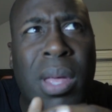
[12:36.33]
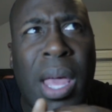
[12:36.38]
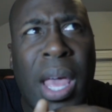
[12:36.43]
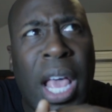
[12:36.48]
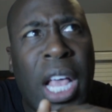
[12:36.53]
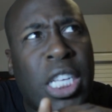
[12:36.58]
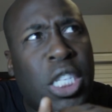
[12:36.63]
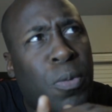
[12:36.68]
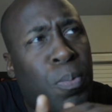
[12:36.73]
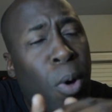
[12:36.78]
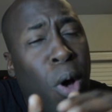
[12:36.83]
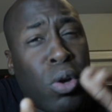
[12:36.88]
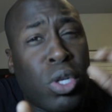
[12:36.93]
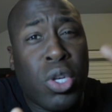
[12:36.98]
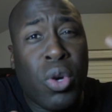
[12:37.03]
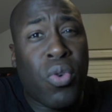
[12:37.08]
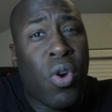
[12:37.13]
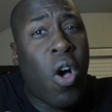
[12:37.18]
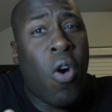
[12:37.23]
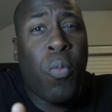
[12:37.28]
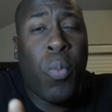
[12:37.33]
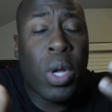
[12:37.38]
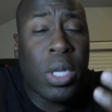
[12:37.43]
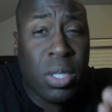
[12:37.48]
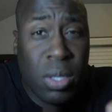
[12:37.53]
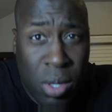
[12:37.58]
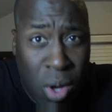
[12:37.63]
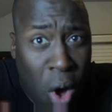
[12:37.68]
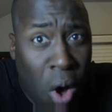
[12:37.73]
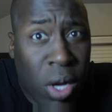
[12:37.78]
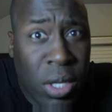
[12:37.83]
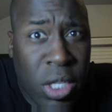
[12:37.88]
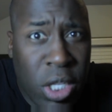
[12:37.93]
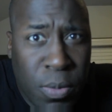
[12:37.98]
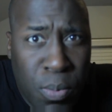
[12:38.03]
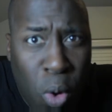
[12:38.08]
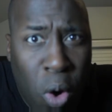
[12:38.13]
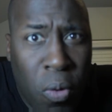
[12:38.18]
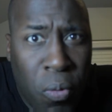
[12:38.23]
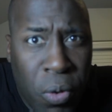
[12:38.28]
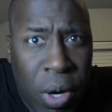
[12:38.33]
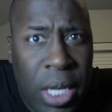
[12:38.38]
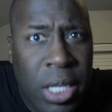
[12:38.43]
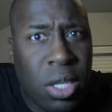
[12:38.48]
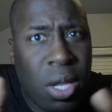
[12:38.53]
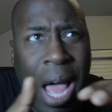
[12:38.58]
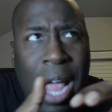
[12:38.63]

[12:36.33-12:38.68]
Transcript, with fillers: explosion growth, which causes more risk?